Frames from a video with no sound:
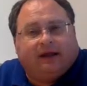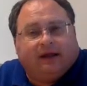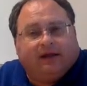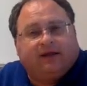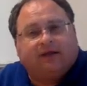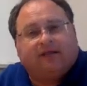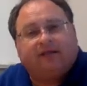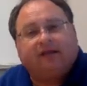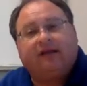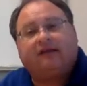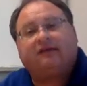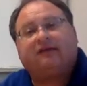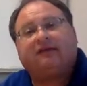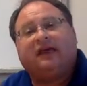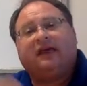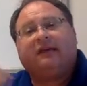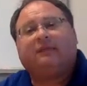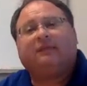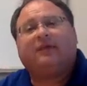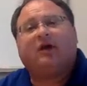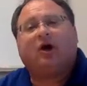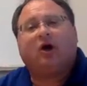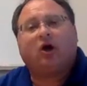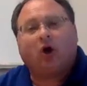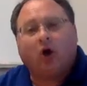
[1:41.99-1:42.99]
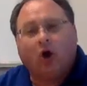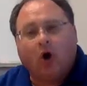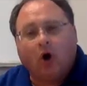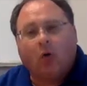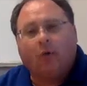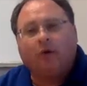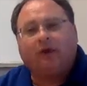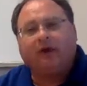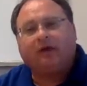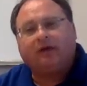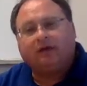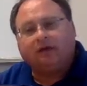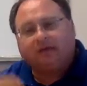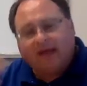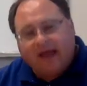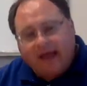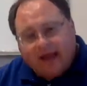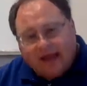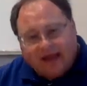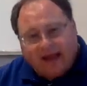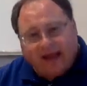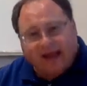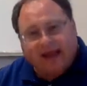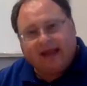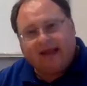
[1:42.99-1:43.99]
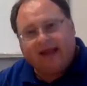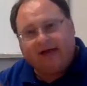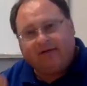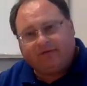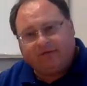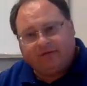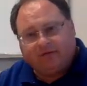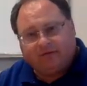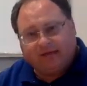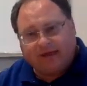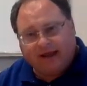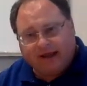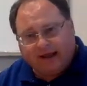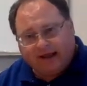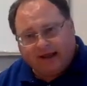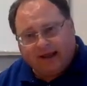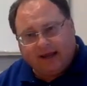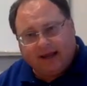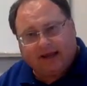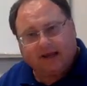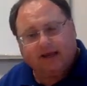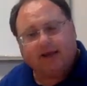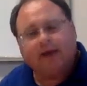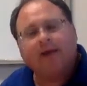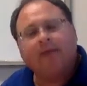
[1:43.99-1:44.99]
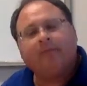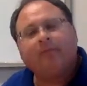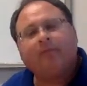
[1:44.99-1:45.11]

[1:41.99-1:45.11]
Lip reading: in a sense, kept on going decade after decade?